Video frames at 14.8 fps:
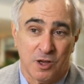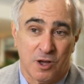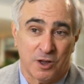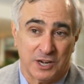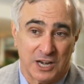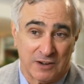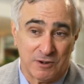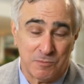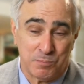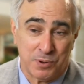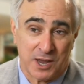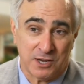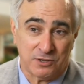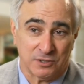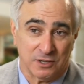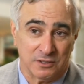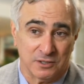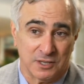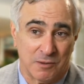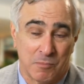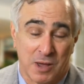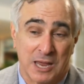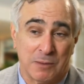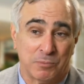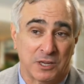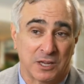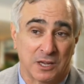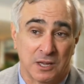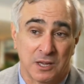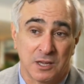on every patient that might
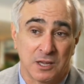be a